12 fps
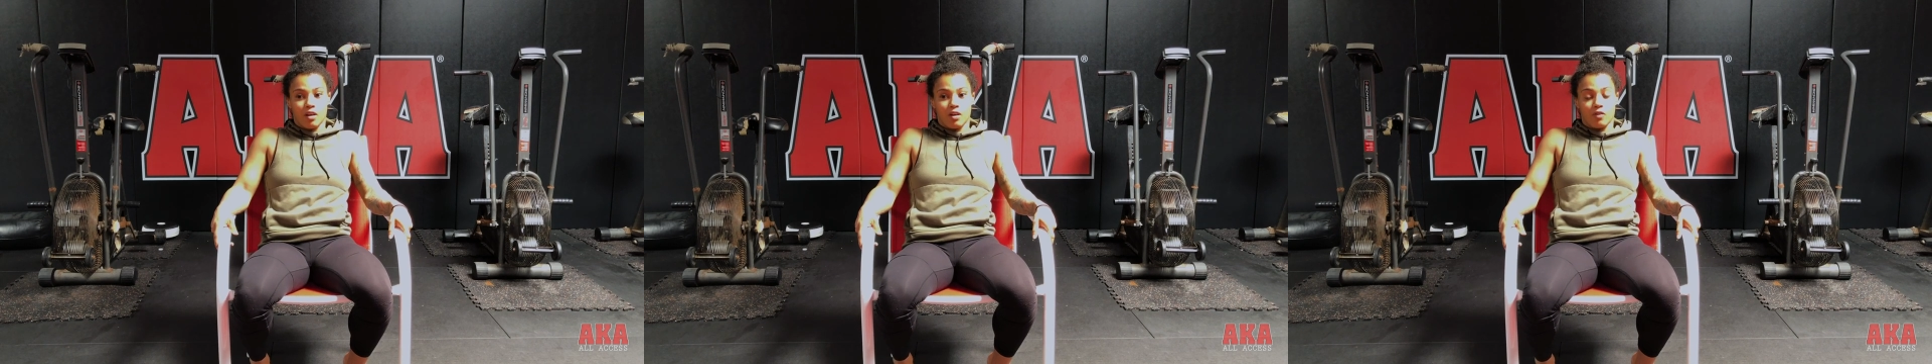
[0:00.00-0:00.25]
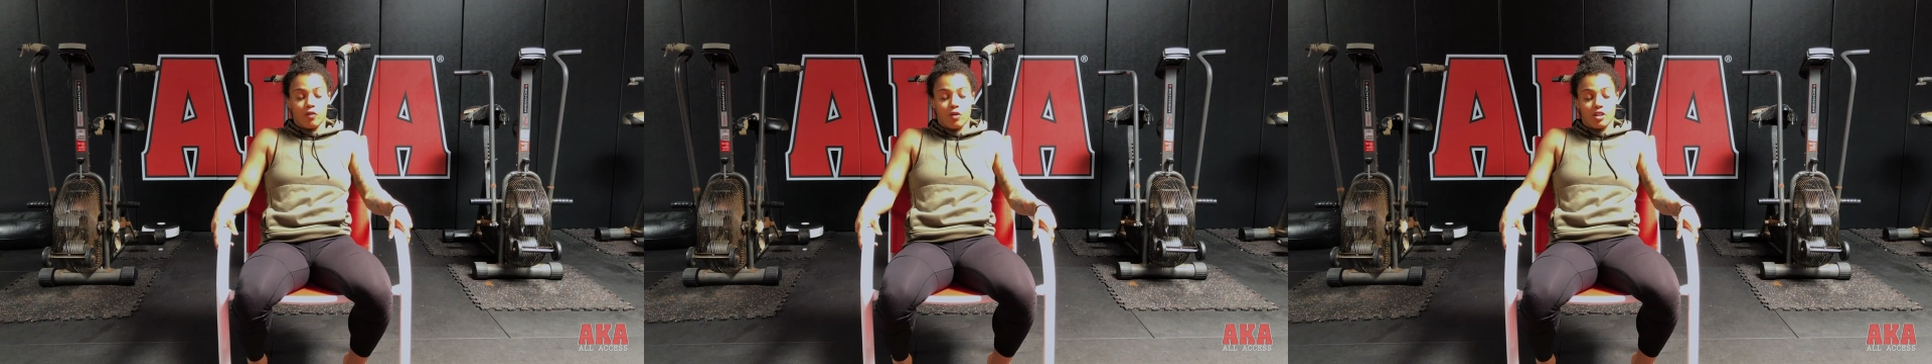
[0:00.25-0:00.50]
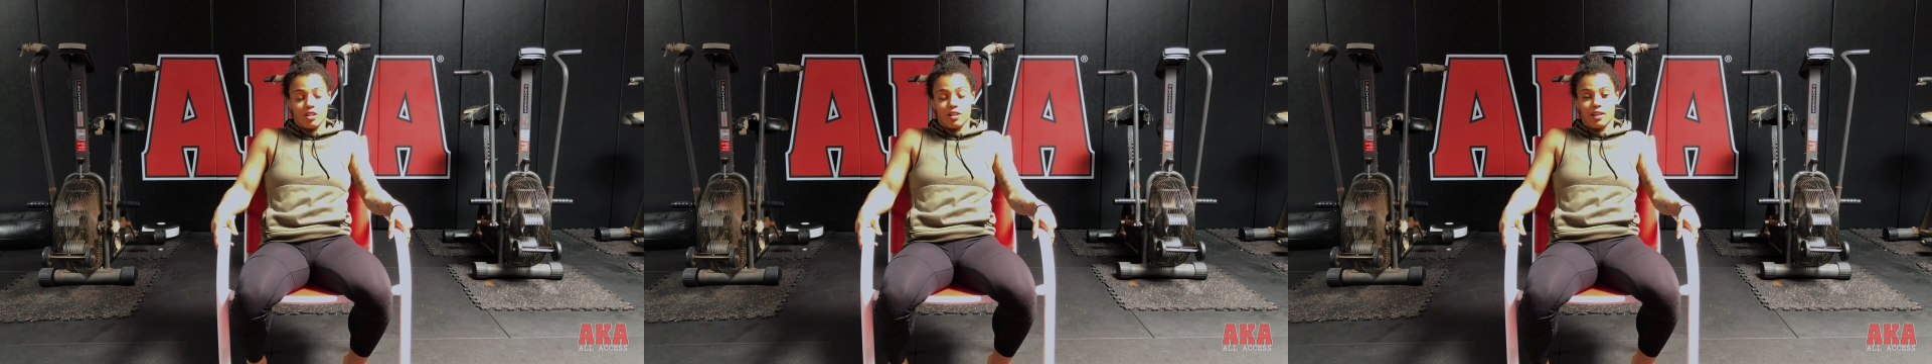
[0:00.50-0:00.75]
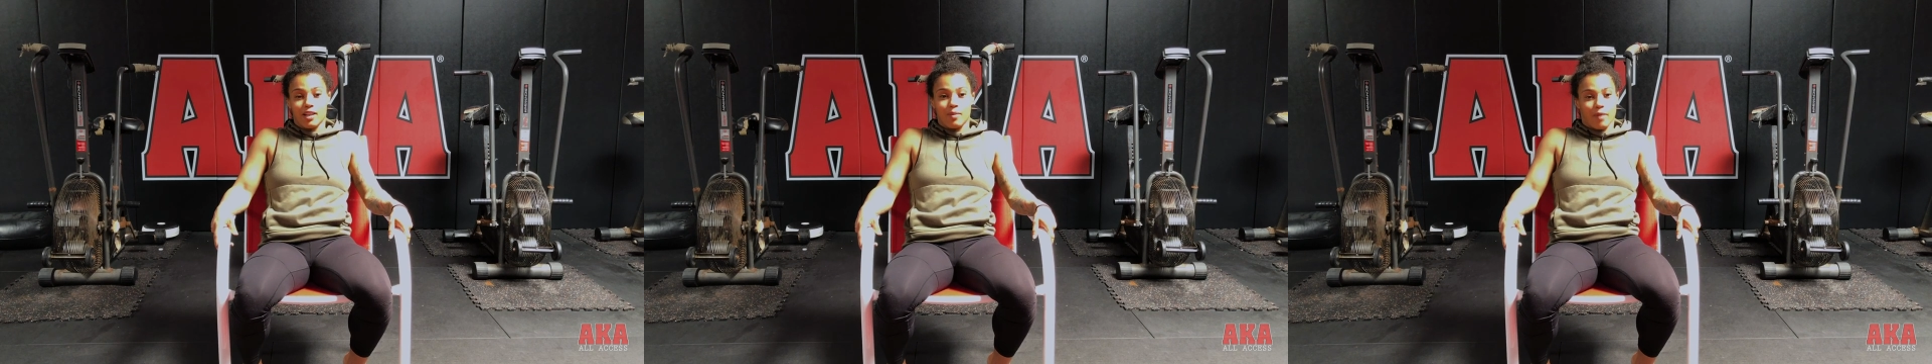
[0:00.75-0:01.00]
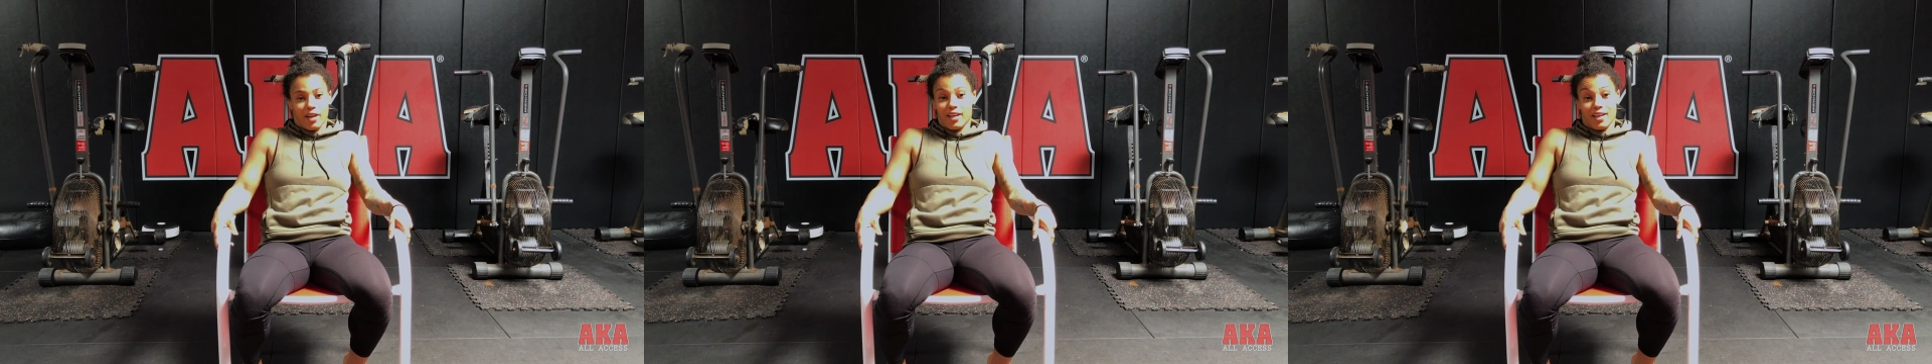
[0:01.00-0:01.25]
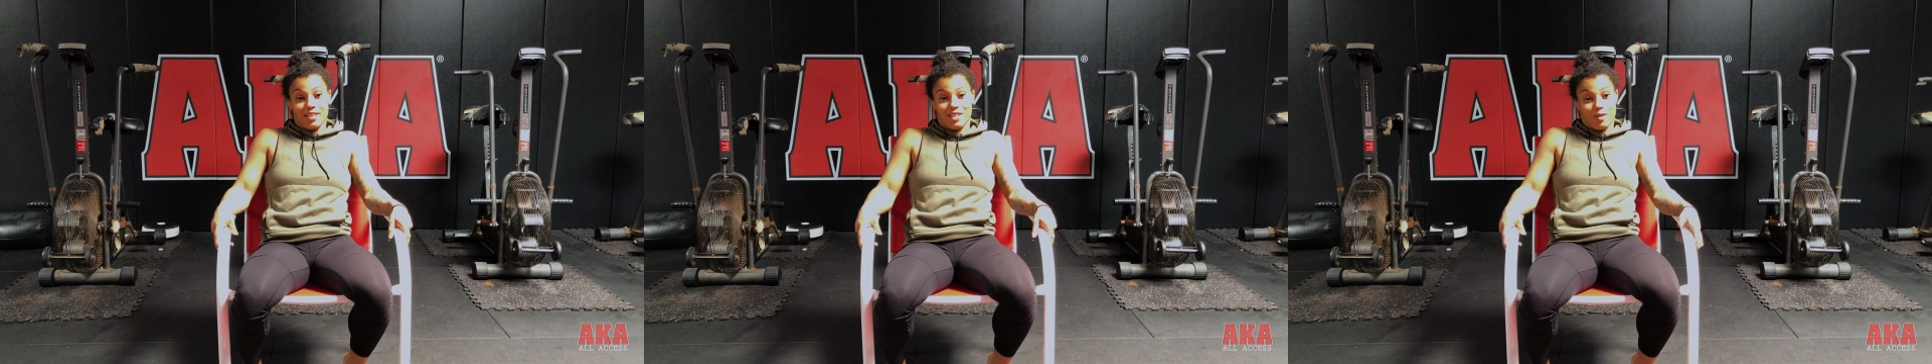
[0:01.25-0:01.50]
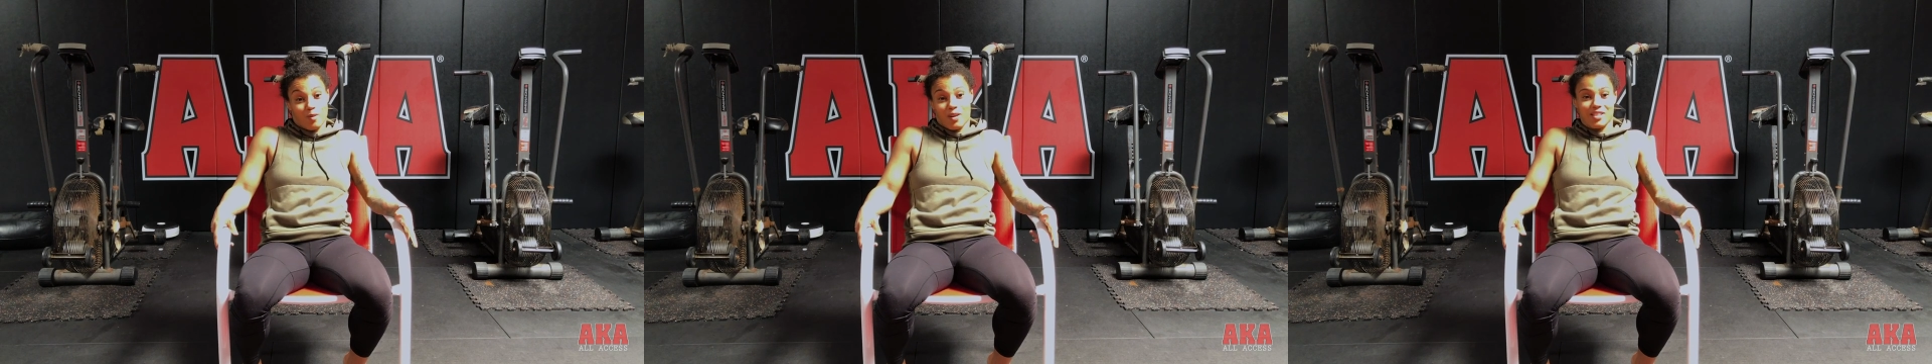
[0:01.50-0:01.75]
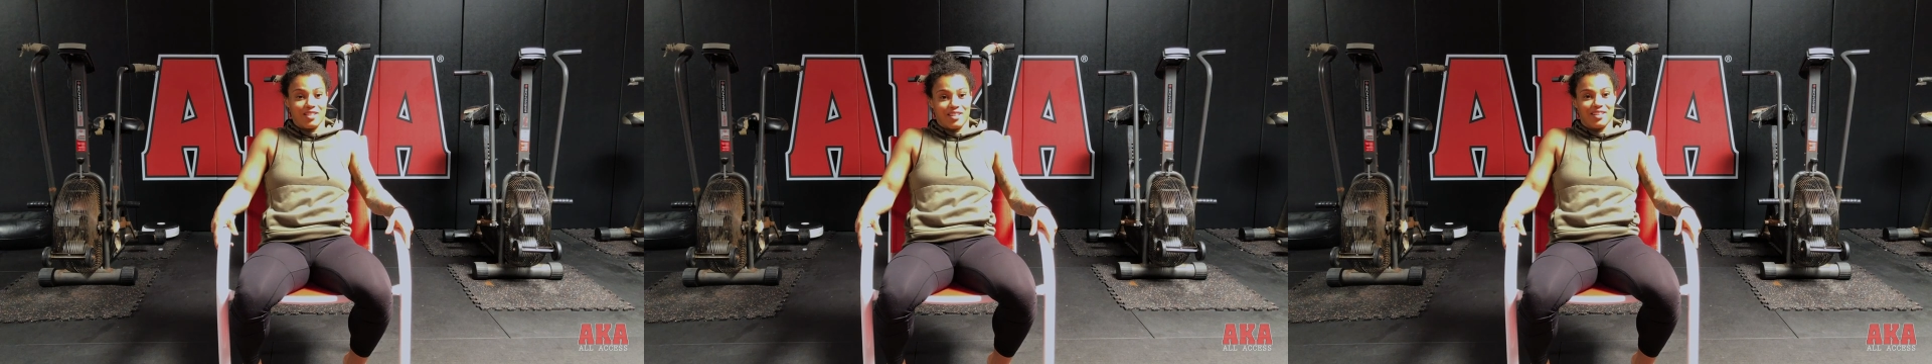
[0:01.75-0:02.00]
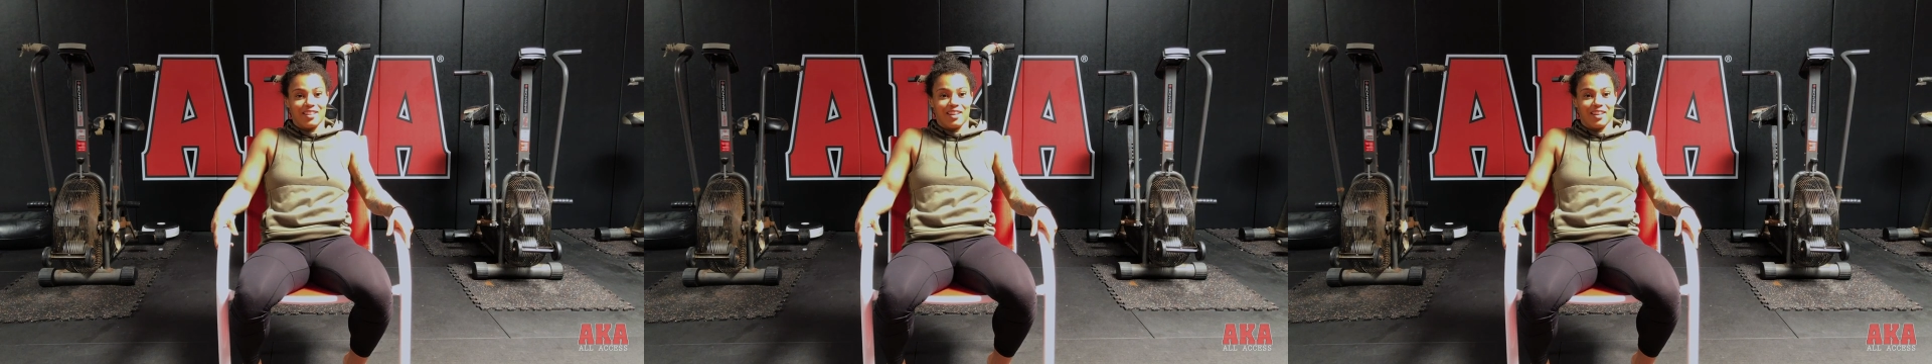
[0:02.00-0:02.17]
unfortunately, in my case, it wasn't.